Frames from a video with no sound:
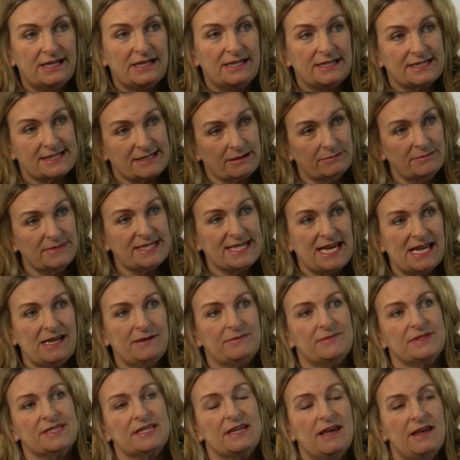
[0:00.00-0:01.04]

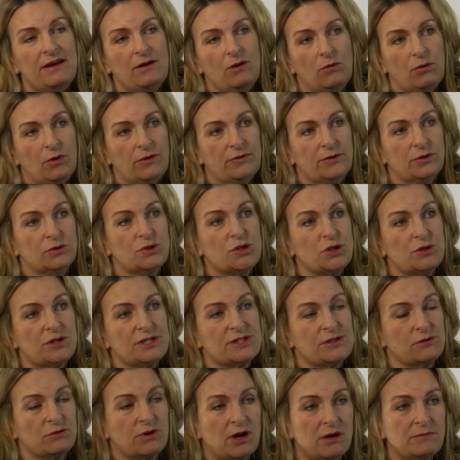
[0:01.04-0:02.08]
sometimes what they'll do is
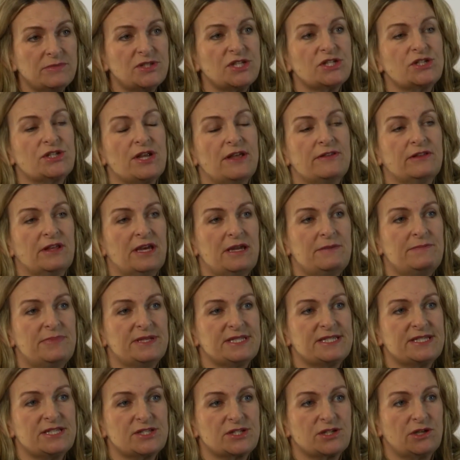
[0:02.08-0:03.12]
they'll come to Strathclyde
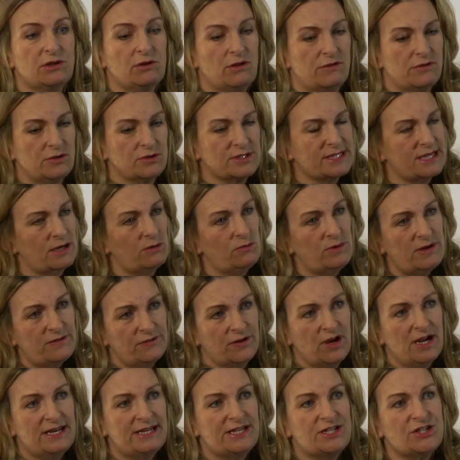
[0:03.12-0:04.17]
Business School and they'll say, we've
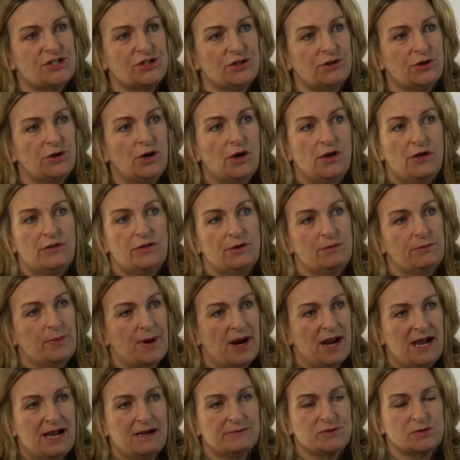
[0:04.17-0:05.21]
got an issue that
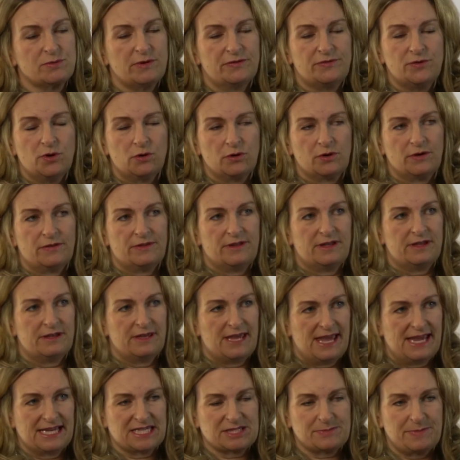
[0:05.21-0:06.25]
perhaps we've not got the
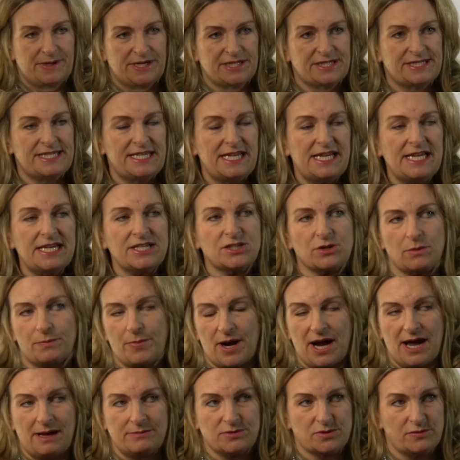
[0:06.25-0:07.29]
expertise or
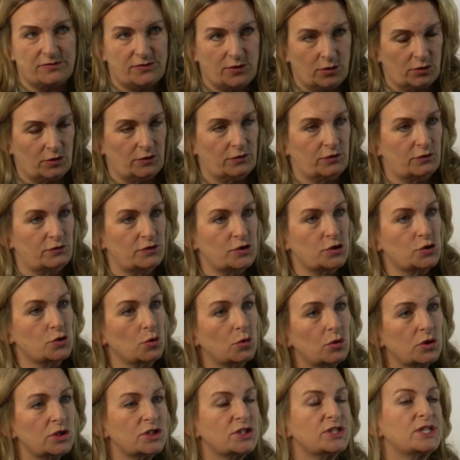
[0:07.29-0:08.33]
perhaps we've not got the
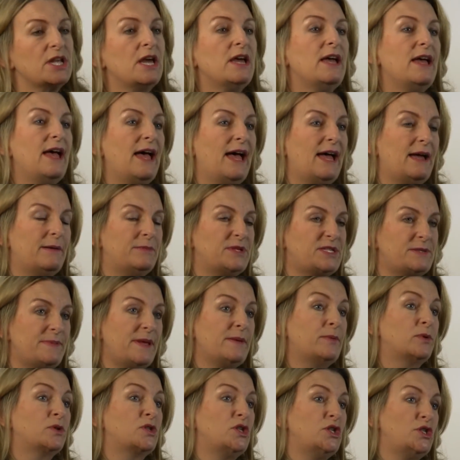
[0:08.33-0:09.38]
resource to be
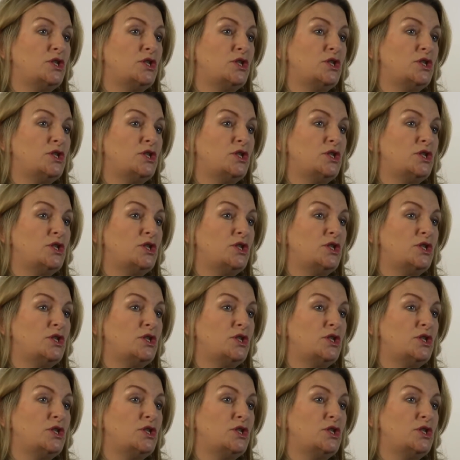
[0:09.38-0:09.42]
able to